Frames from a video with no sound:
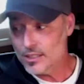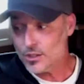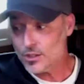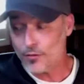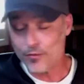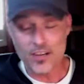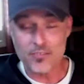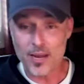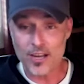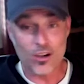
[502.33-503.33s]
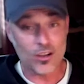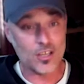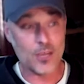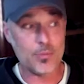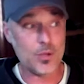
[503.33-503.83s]
So a friend of mine called
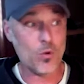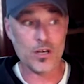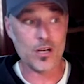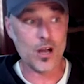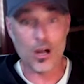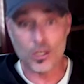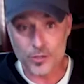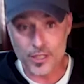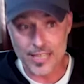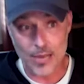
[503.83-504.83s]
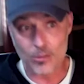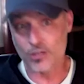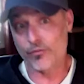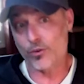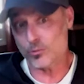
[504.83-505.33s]
up, he wanted 100. That was
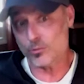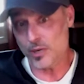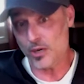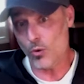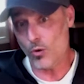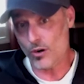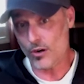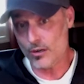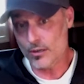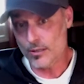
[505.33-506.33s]
our first big order.